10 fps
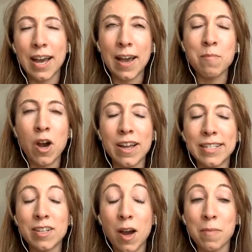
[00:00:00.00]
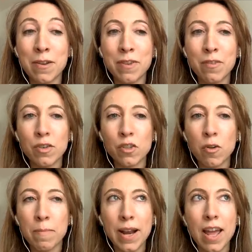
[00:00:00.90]
I'm not, it's not my favorite
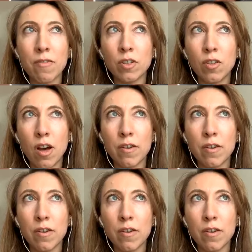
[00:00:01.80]
term, but I have a lot of